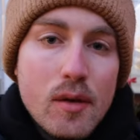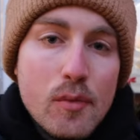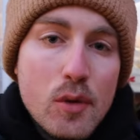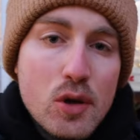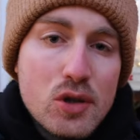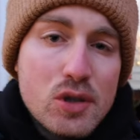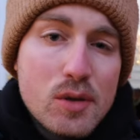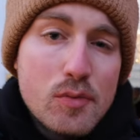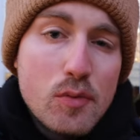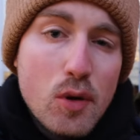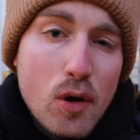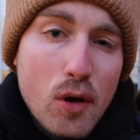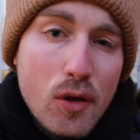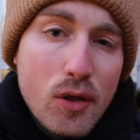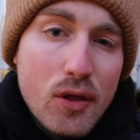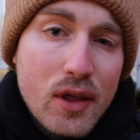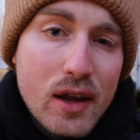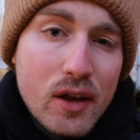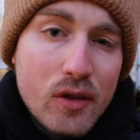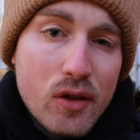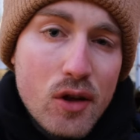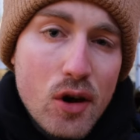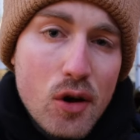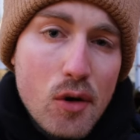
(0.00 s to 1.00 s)
the most important
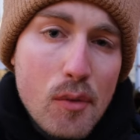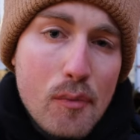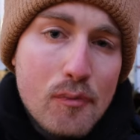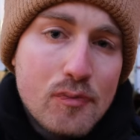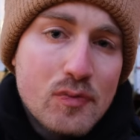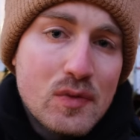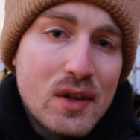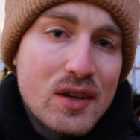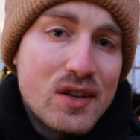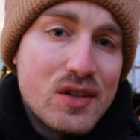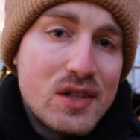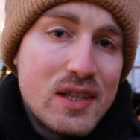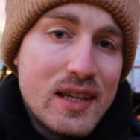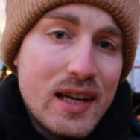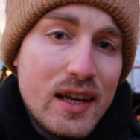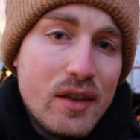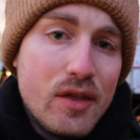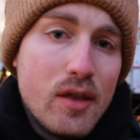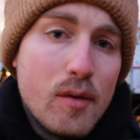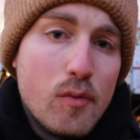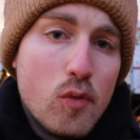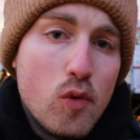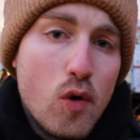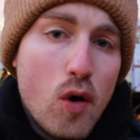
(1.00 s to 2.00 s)
thing though is to
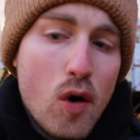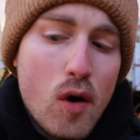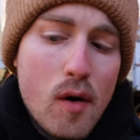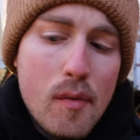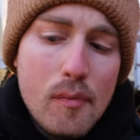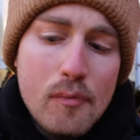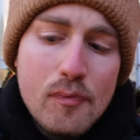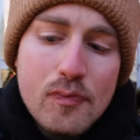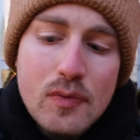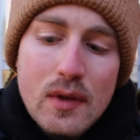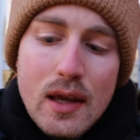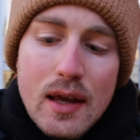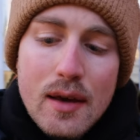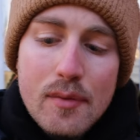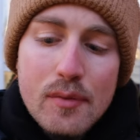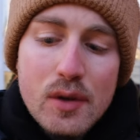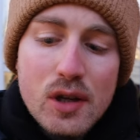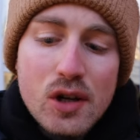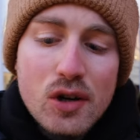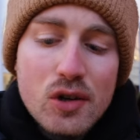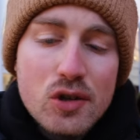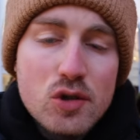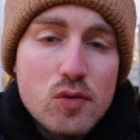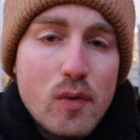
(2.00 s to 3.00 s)
eat them warm
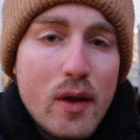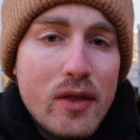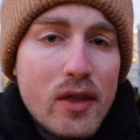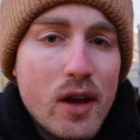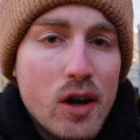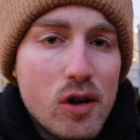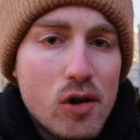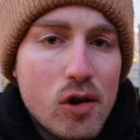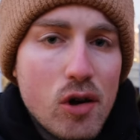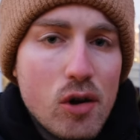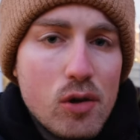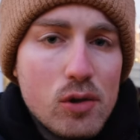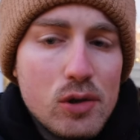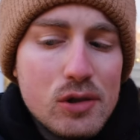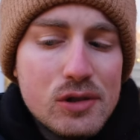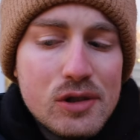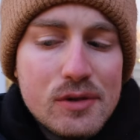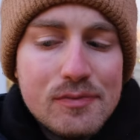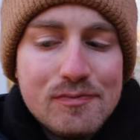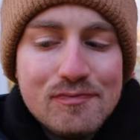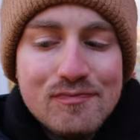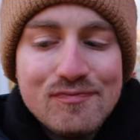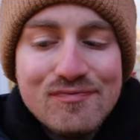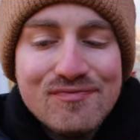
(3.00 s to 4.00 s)
because when they're
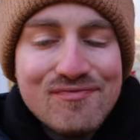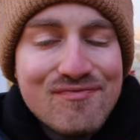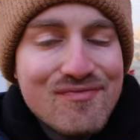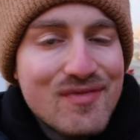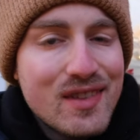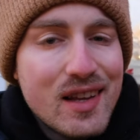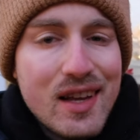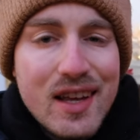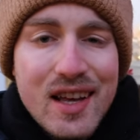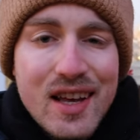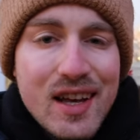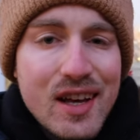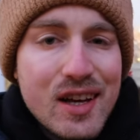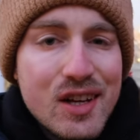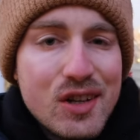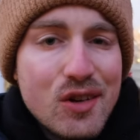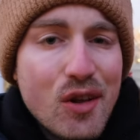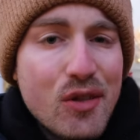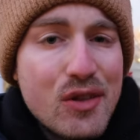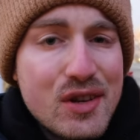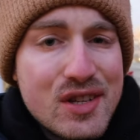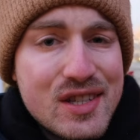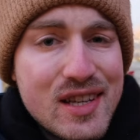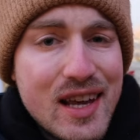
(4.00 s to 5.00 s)
cold,
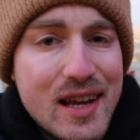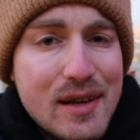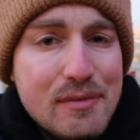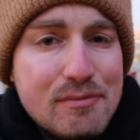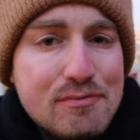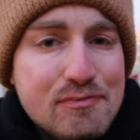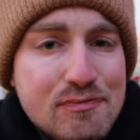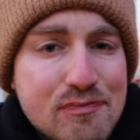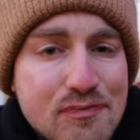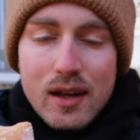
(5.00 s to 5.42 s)
not the same.